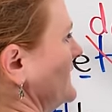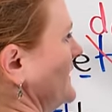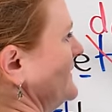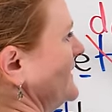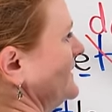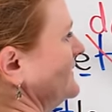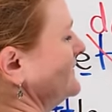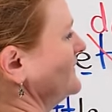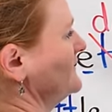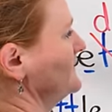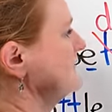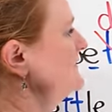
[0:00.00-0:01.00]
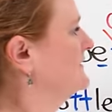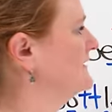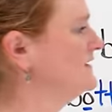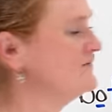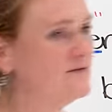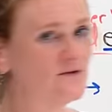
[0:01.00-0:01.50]
And then,
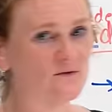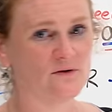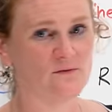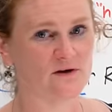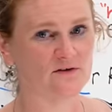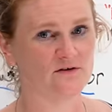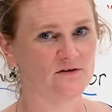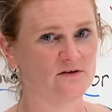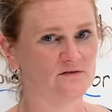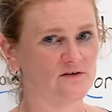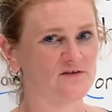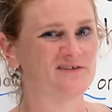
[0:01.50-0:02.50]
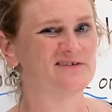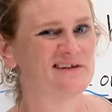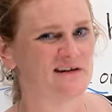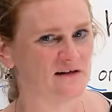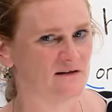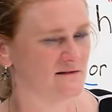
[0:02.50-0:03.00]
even though we went to
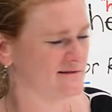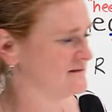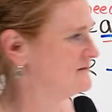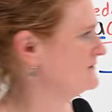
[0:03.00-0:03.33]
university,